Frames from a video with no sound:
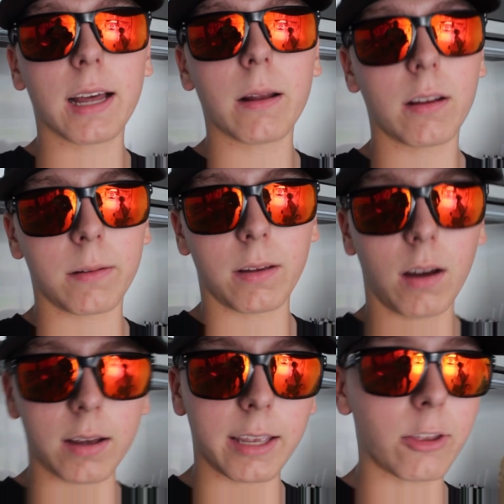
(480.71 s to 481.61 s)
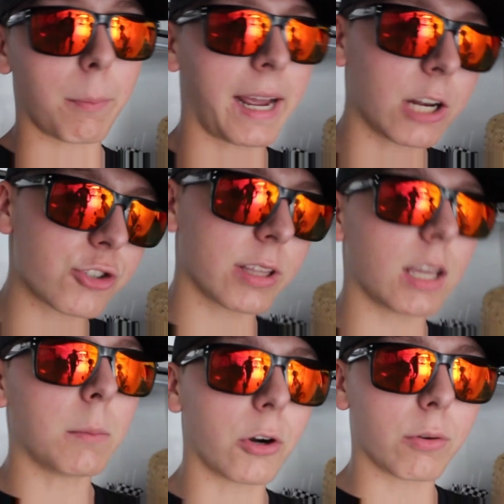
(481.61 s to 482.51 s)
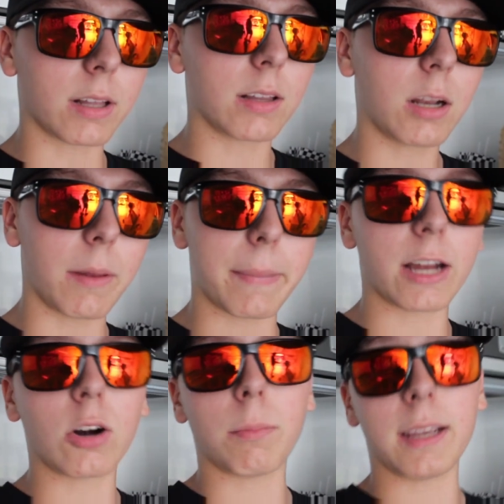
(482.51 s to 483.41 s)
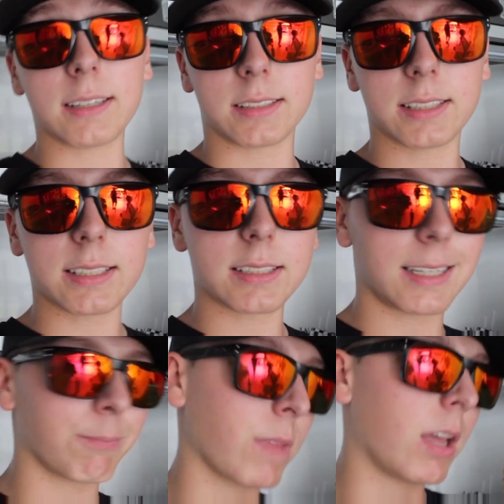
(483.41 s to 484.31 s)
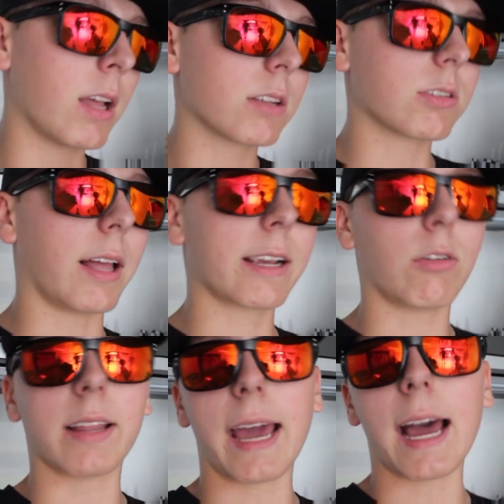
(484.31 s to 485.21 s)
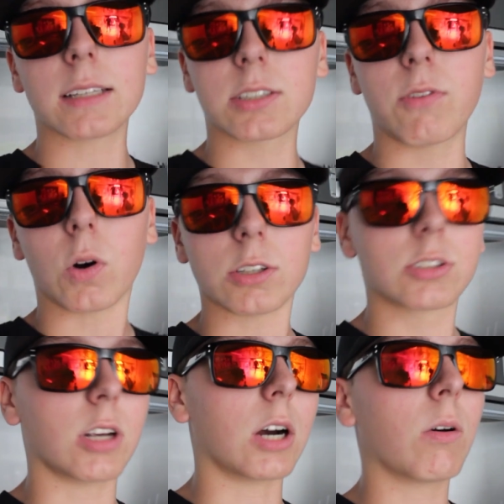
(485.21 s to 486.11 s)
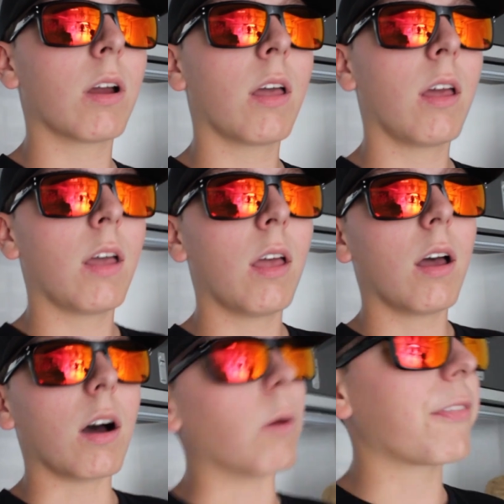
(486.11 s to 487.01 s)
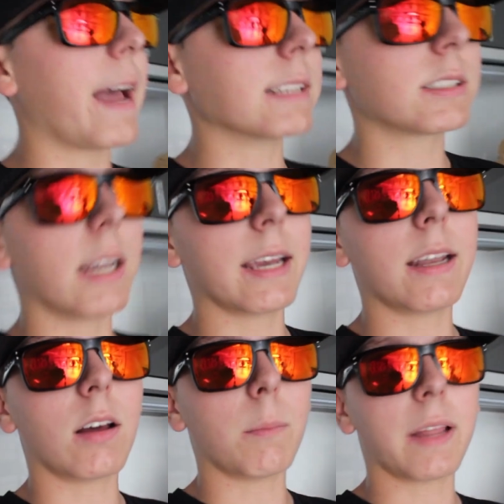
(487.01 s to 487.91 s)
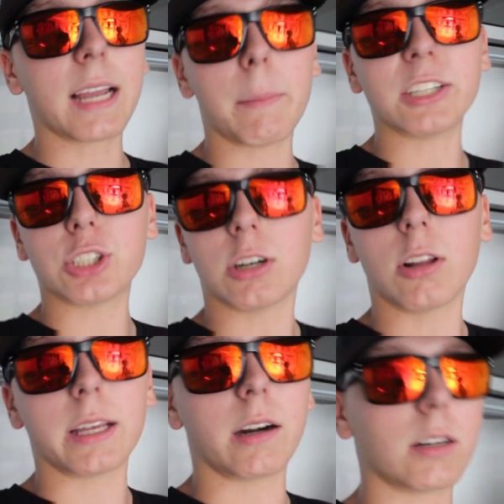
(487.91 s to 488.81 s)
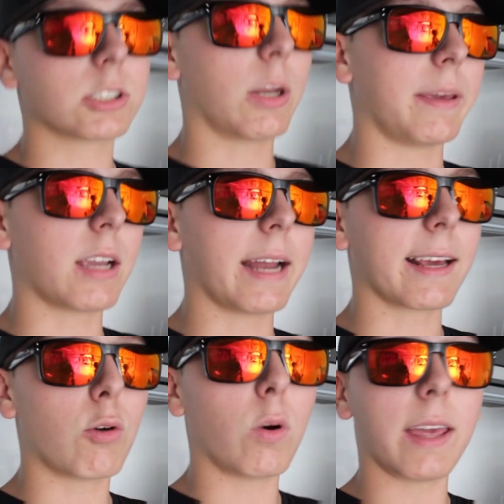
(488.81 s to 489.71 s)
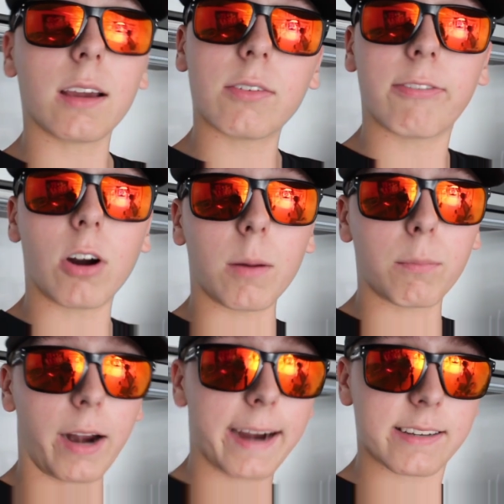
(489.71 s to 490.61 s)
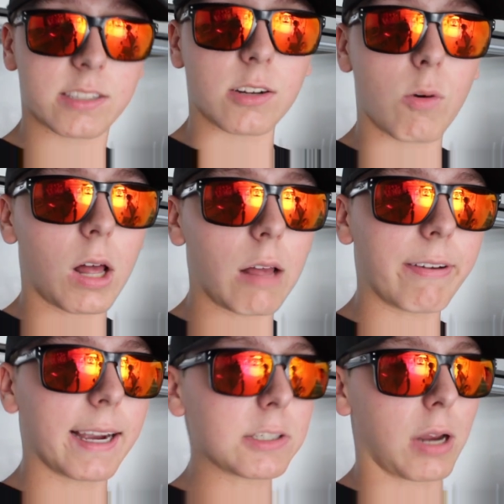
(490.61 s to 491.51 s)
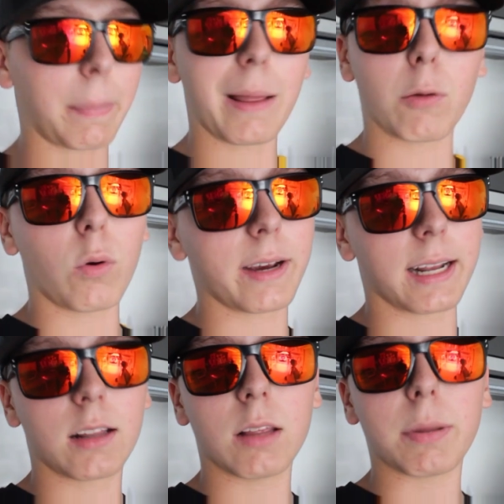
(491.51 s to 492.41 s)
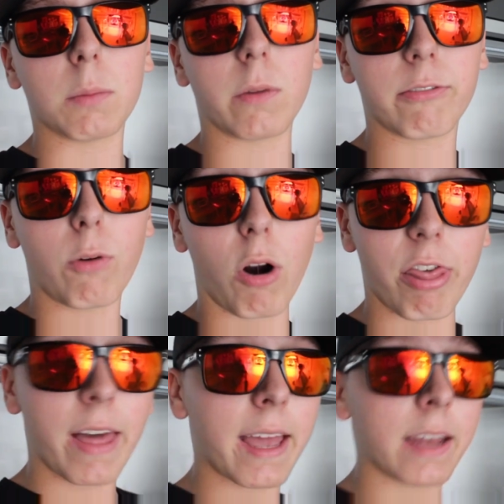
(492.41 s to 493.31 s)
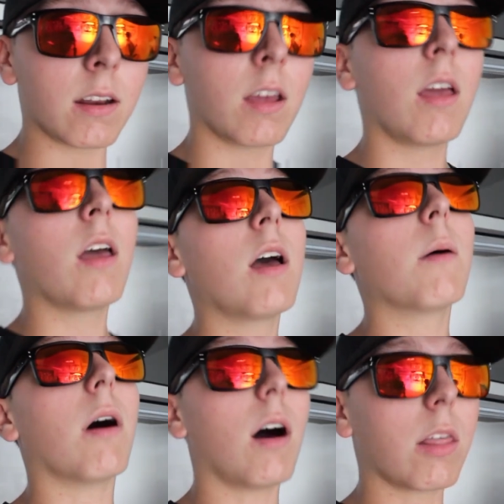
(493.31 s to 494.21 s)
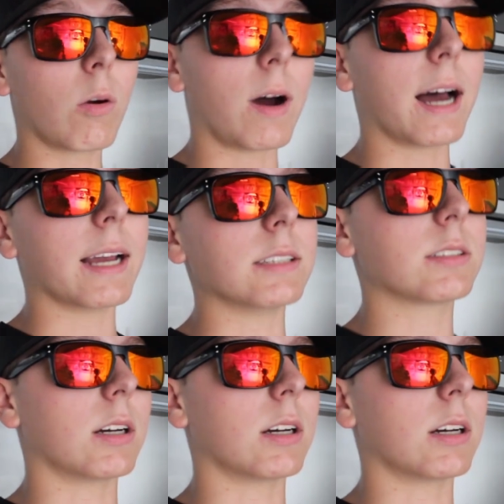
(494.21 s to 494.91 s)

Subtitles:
on either matching them or doing a little bit better and being consistent, that's all I can really ask for. So with that said, like I mentioned earlier, it's going to be kind of quick from practice to qualifying, so I probably won't get a clip in before then. Otherwise,